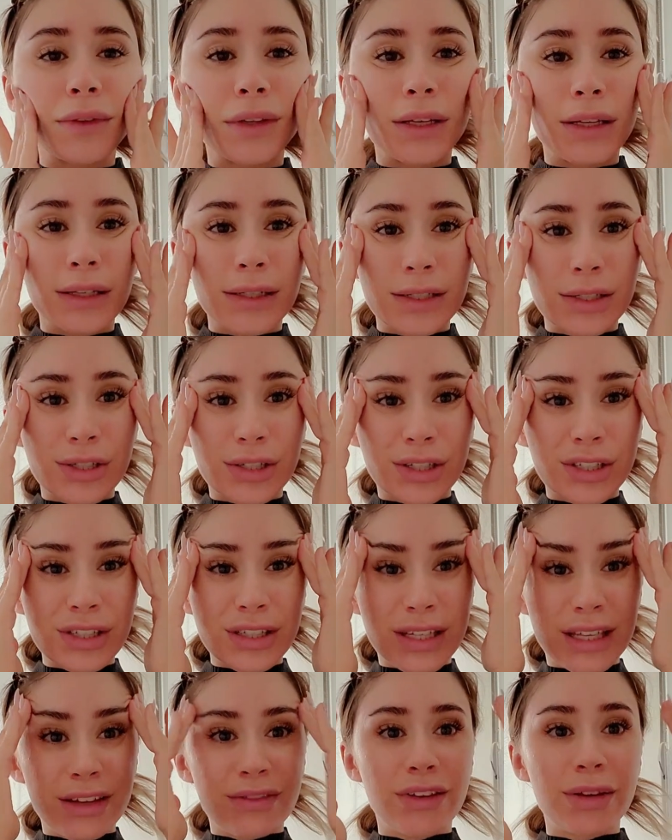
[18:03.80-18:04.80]
is
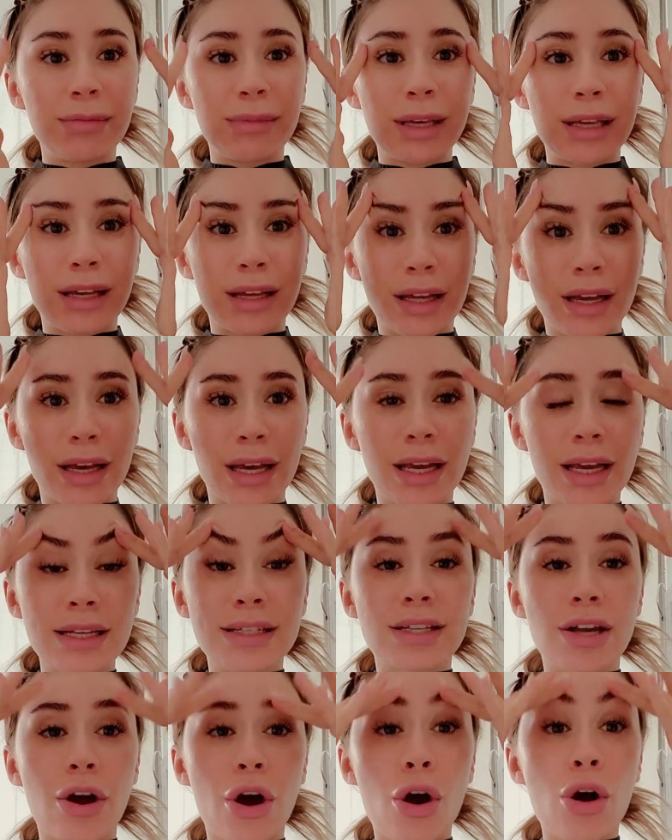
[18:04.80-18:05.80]
just giving me a I
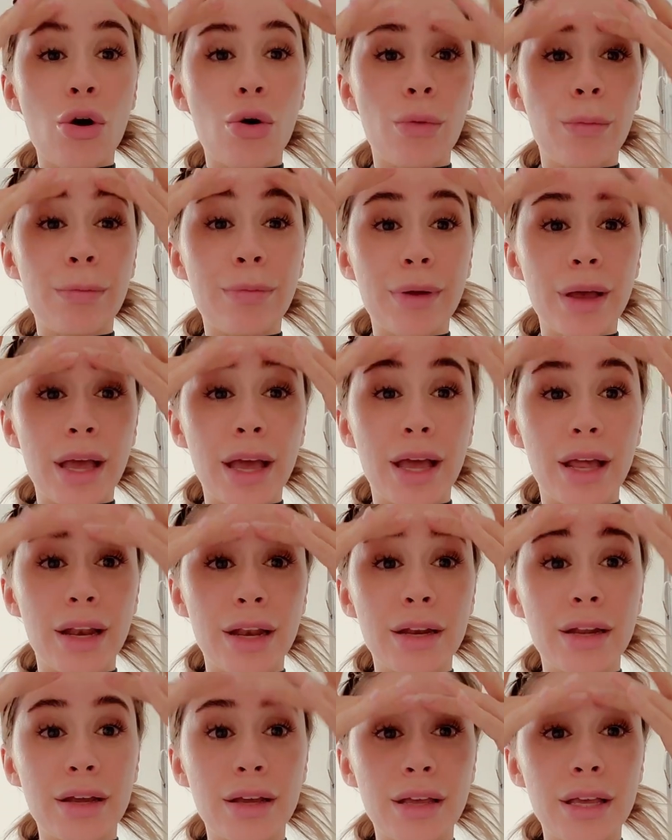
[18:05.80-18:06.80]
guess hope
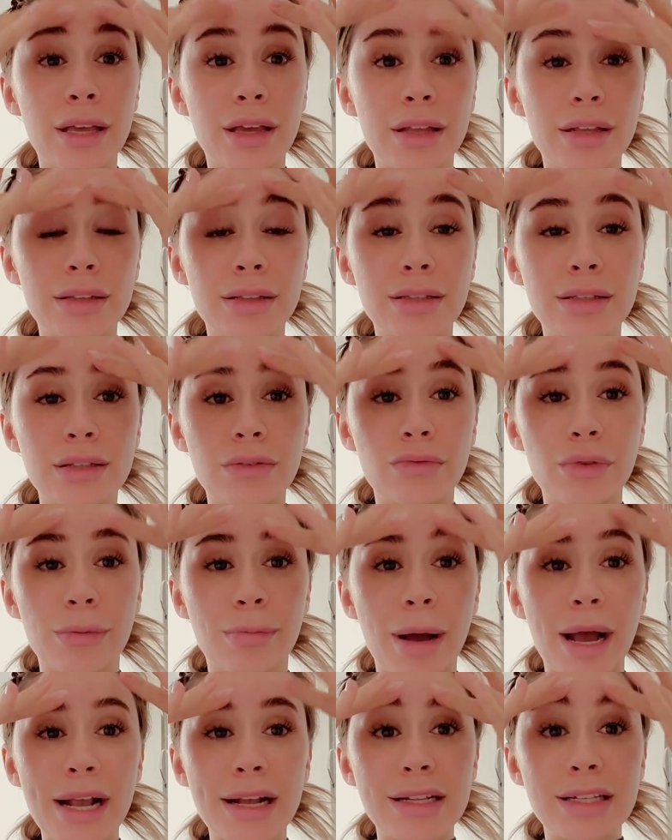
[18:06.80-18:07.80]
and it
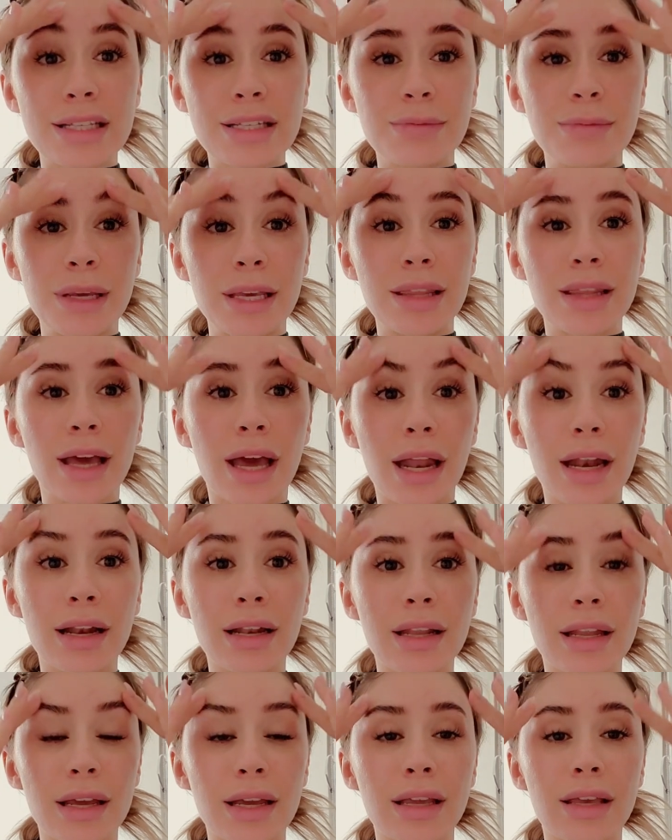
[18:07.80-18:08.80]
reminds me that
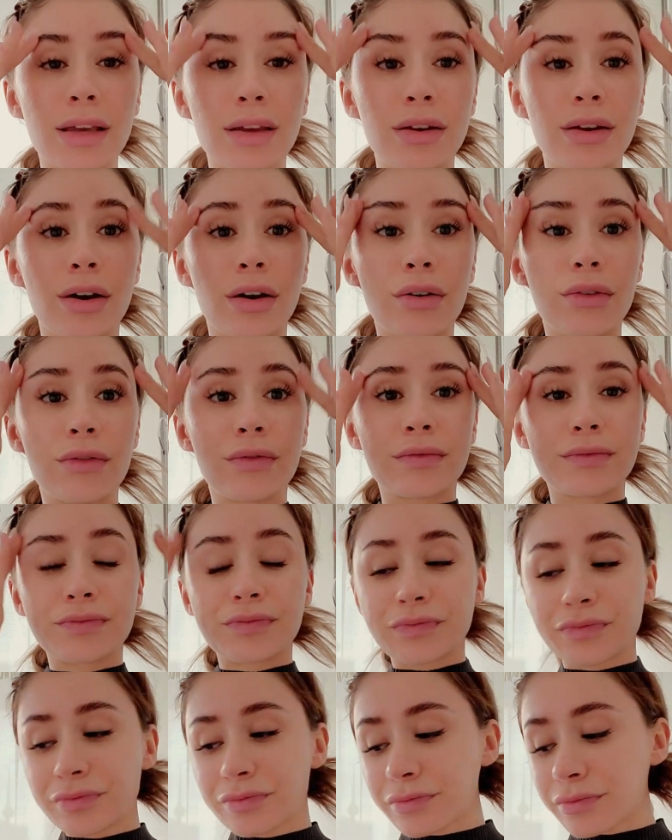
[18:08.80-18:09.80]
like, you know,
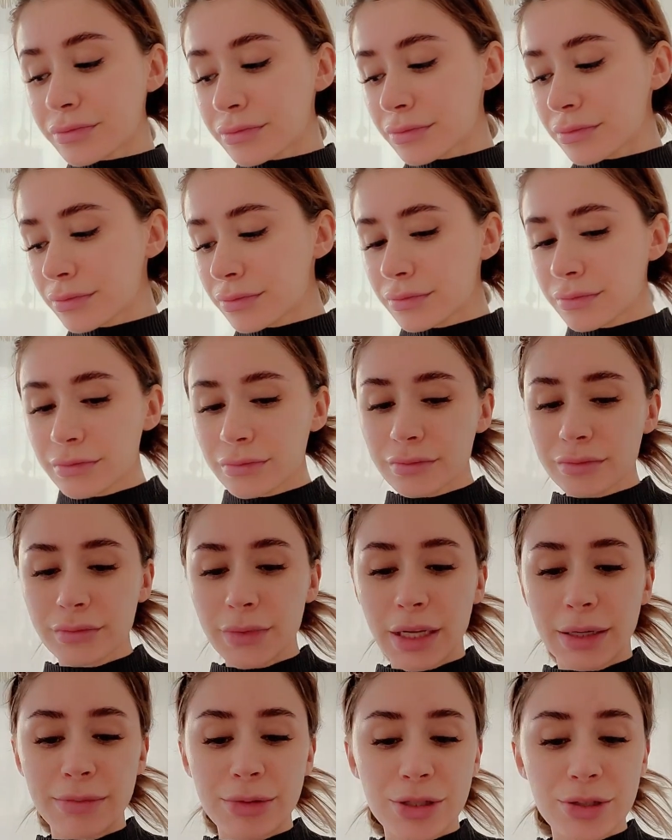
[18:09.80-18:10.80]

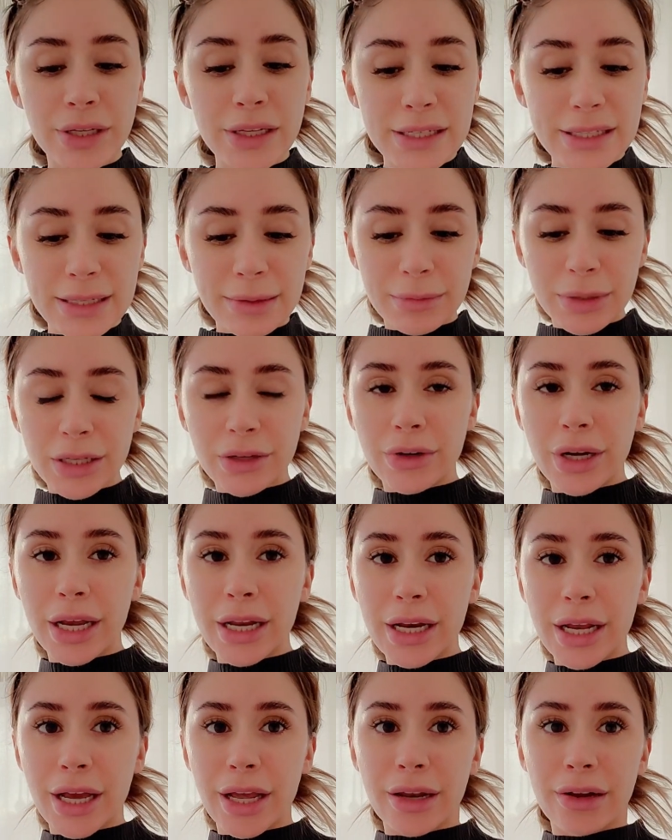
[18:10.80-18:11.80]
I'm doing something
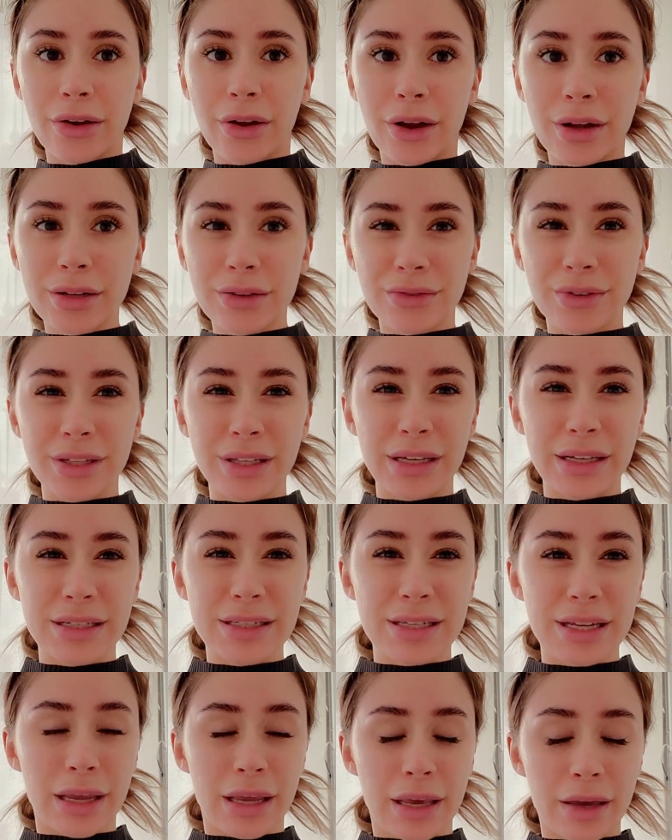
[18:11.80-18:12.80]
right and not really
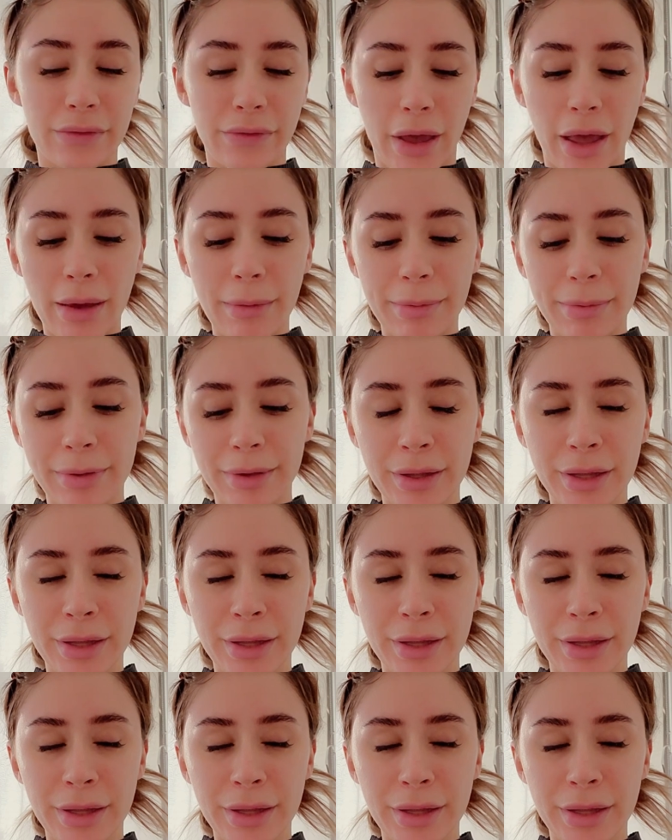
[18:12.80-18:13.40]
to give up.